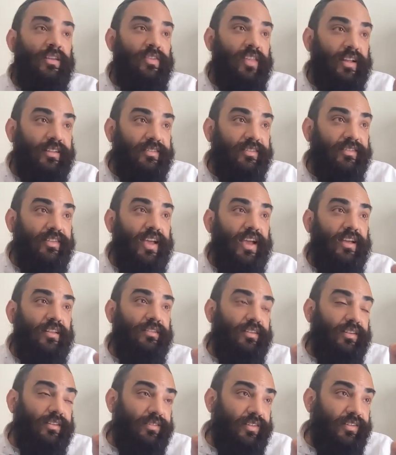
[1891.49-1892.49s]
that
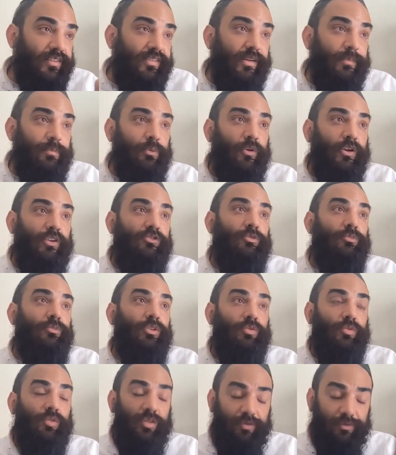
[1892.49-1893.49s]
stands as the separation
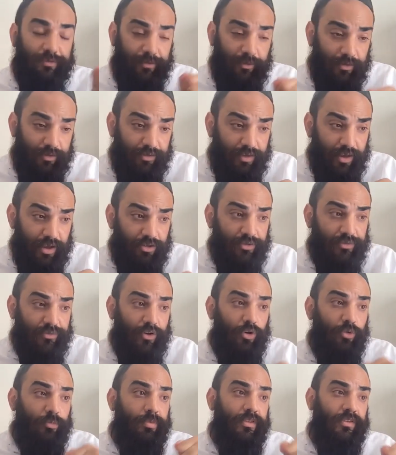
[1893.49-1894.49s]
between the first stage of
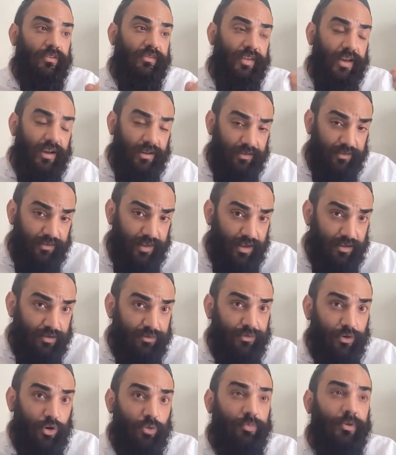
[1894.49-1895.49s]
hope and the second stage
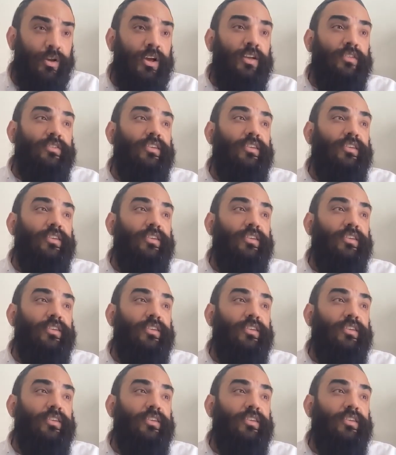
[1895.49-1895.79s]
of hope